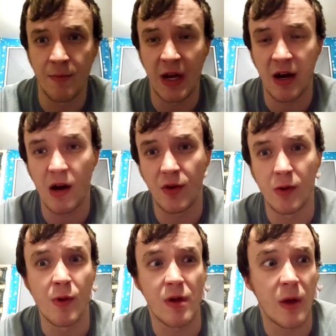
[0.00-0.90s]
being
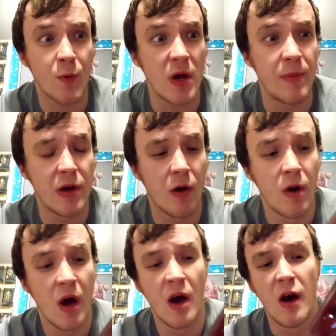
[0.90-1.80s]
R2 and C-3PO.
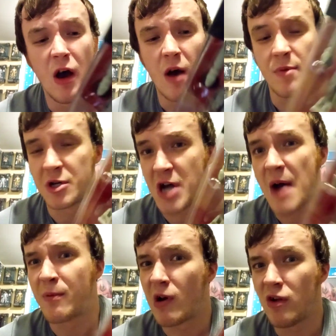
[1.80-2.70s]
But
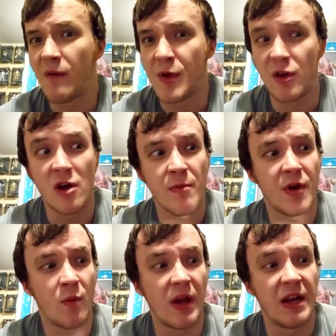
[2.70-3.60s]
Chopper, I loved his humor
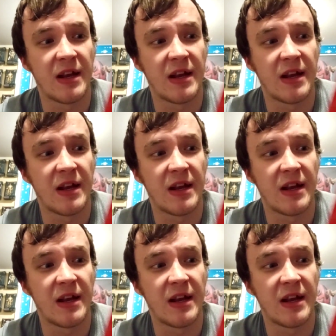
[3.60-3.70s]
and the way he